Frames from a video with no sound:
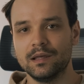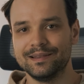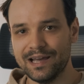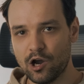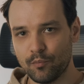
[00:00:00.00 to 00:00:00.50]

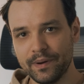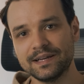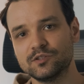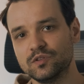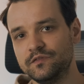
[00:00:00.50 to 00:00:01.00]
Now
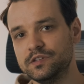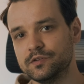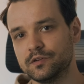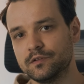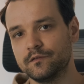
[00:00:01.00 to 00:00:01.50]
back to the
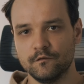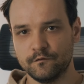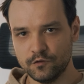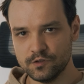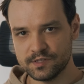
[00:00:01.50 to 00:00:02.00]
video.
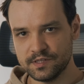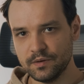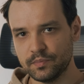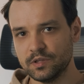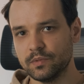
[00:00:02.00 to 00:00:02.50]
First
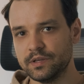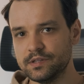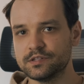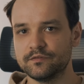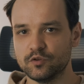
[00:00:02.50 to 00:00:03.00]
step in my
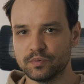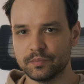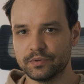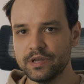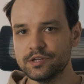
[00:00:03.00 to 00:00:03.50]
interview
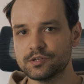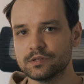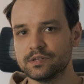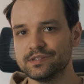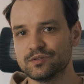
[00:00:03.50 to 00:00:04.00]

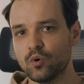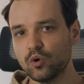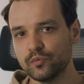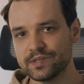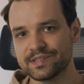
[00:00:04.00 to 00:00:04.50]
preparation is
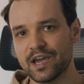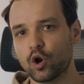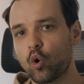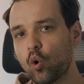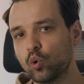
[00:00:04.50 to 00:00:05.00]
always a
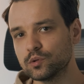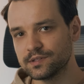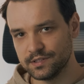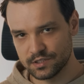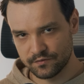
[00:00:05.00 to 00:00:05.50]
cold
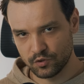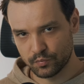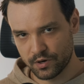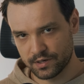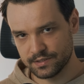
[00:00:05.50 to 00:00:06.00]
interview
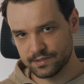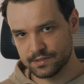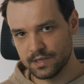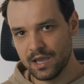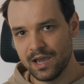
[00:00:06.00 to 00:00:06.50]
practice.